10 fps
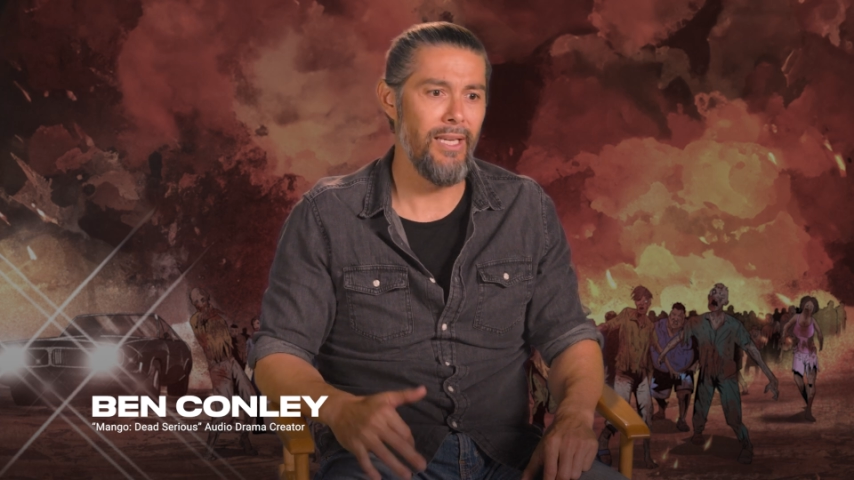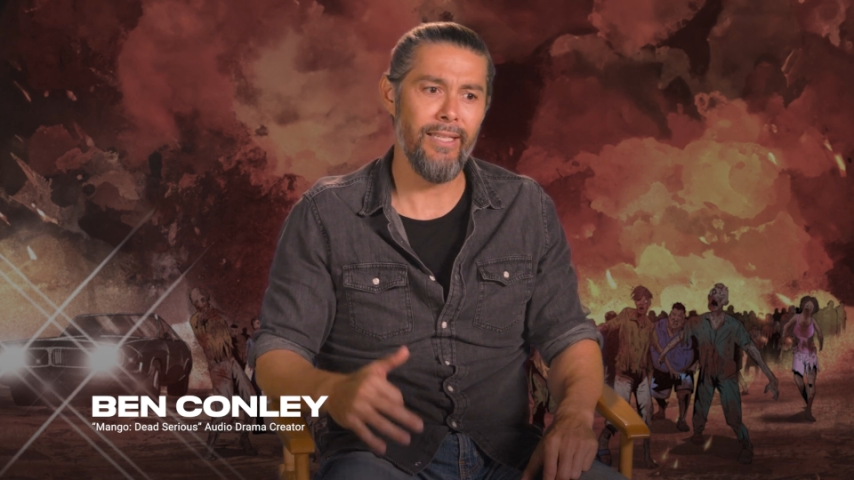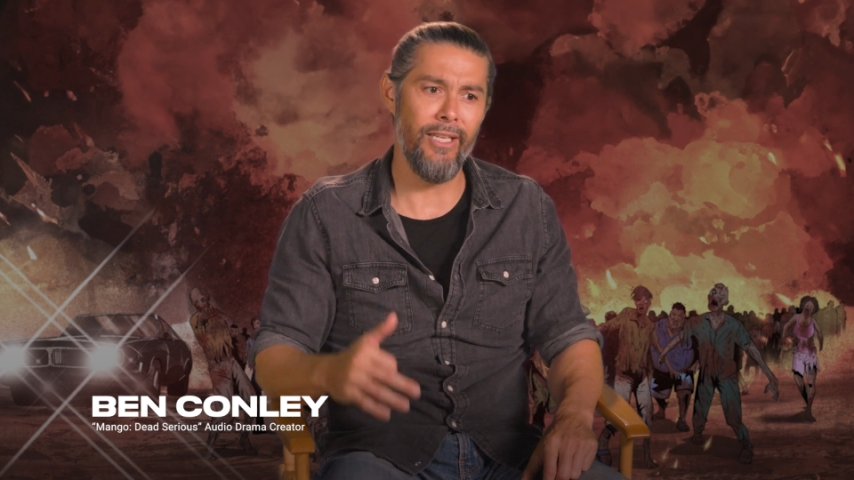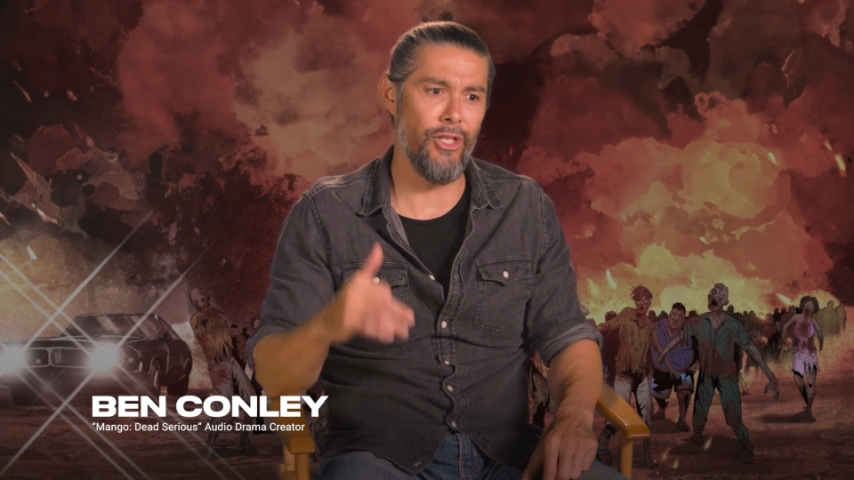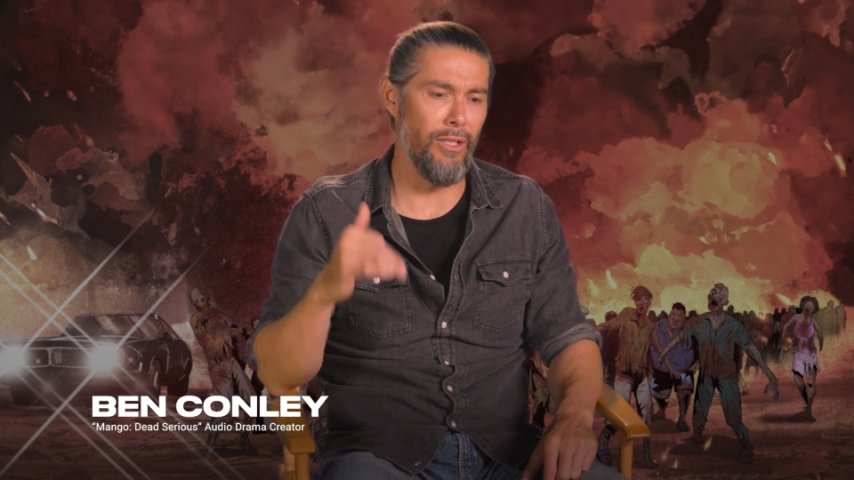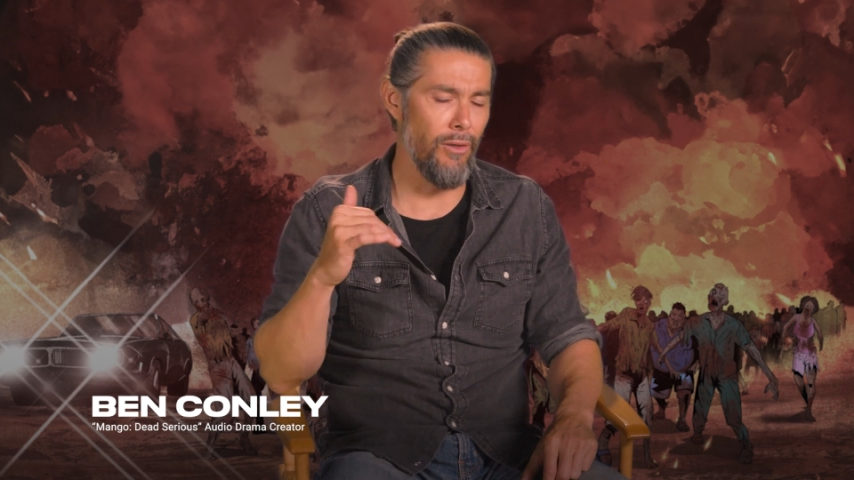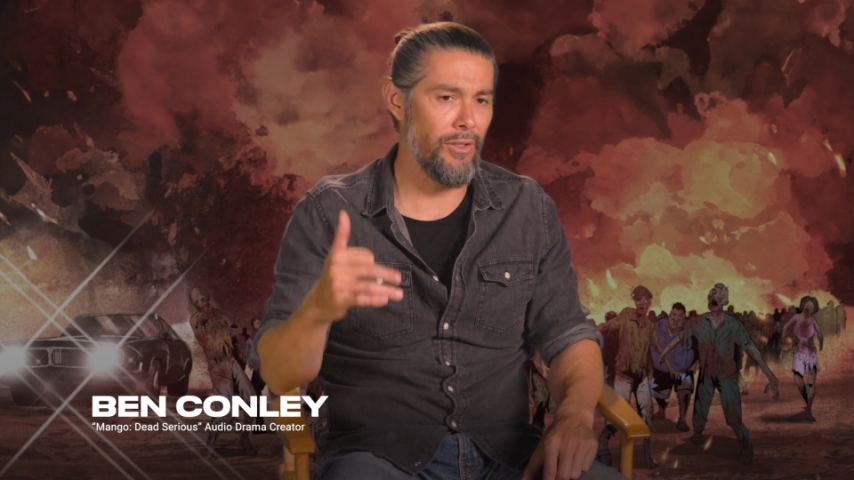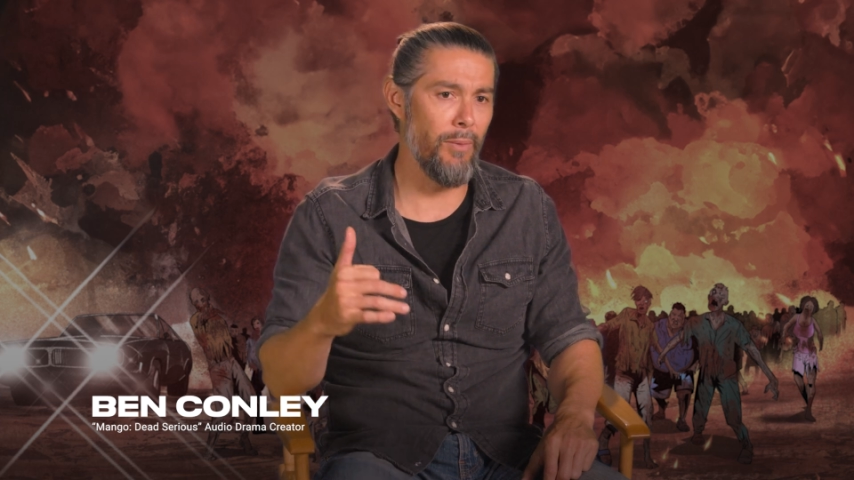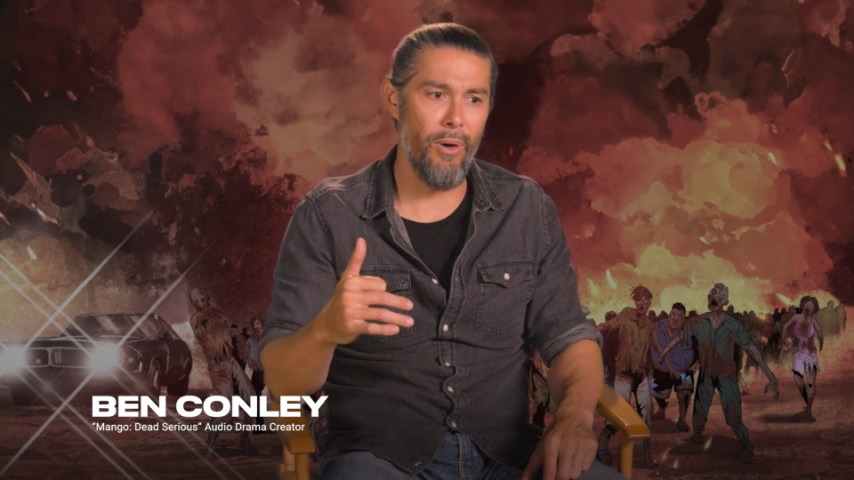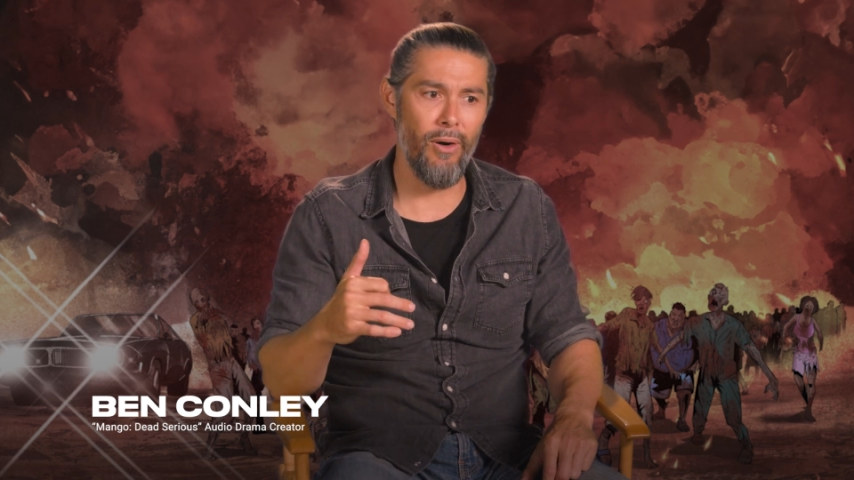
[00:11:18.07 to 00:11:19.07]
that she
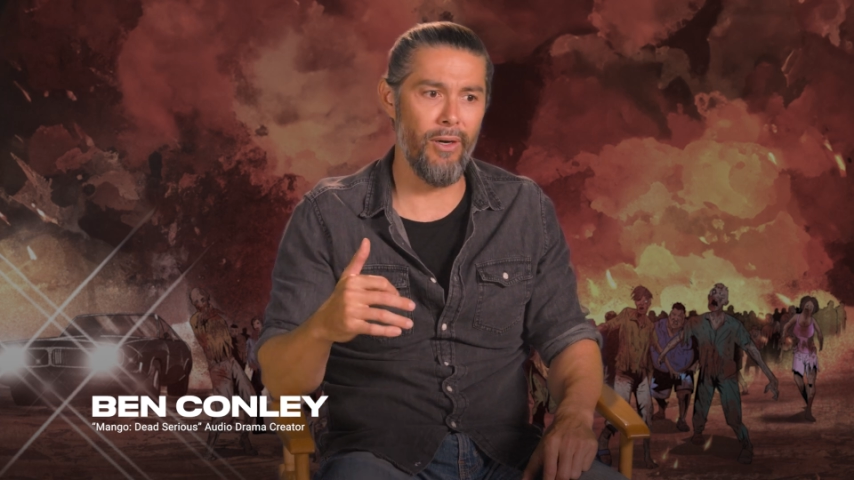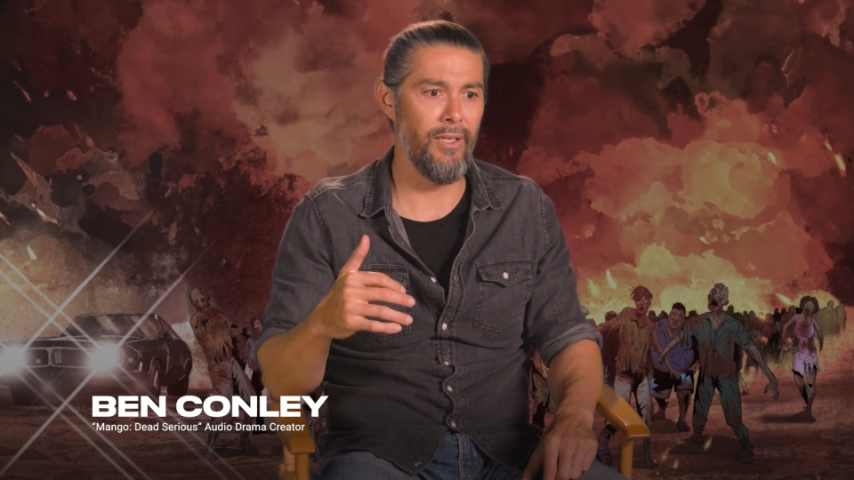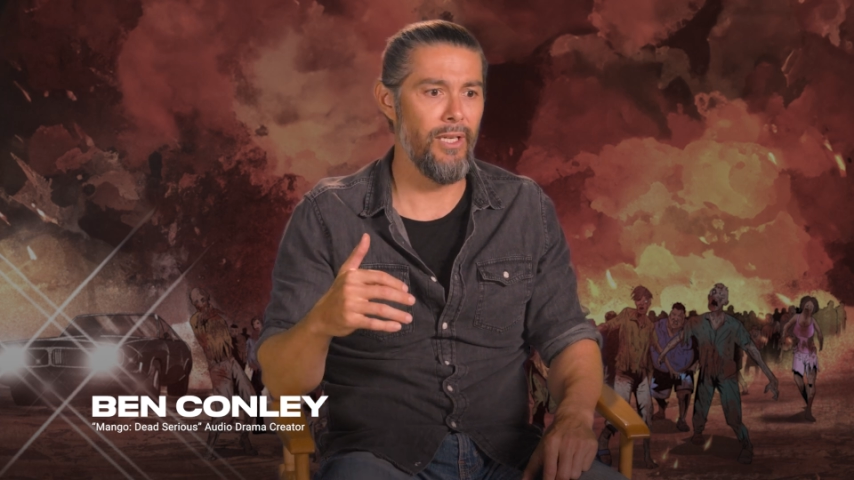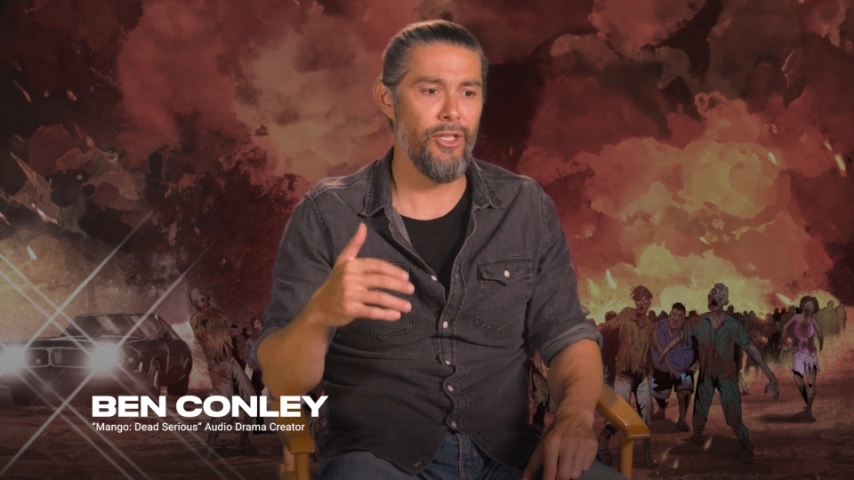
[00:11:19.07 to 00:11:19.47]
looked the part,